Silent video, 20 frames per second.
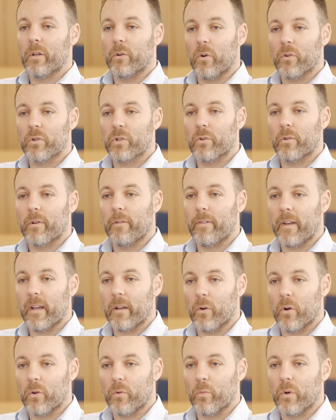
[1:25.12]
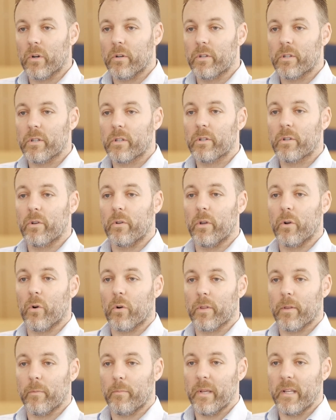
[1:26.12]
We can also refer onwards to the
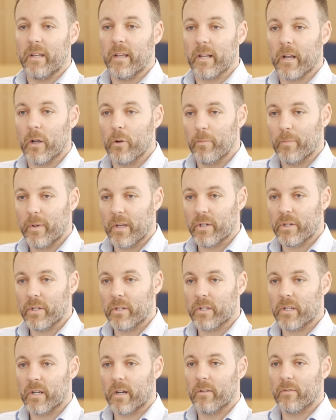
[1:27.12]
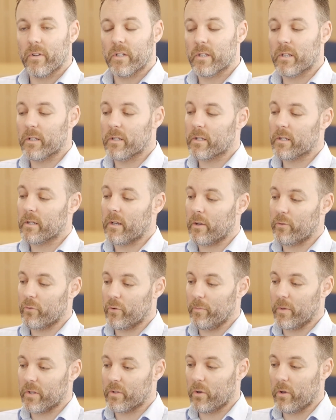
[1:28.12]
orthopaedic outpatient services and
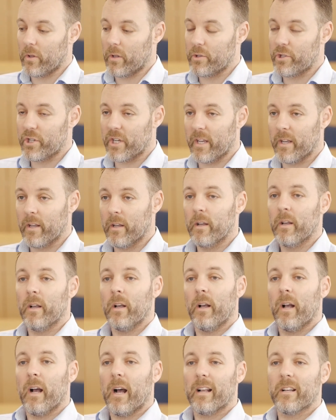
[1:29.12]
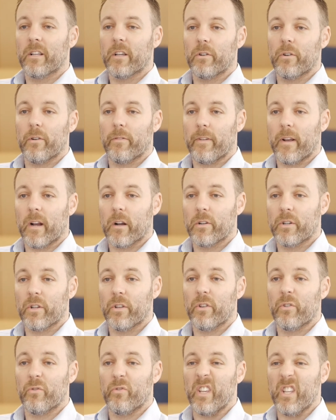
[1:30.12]
rheumatology, and can refer
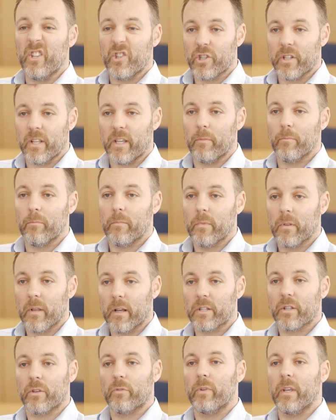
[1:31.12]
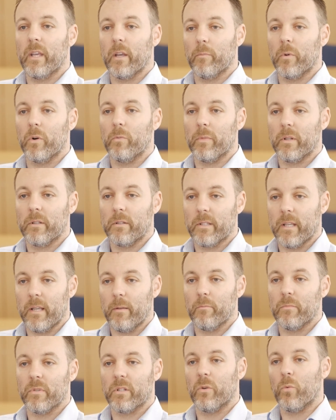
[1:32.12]
to the REACH team, that's the reablement
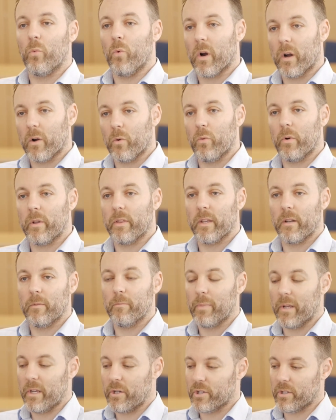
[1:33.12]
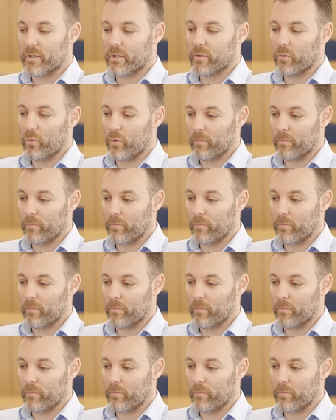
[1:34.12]
teams that work within patients'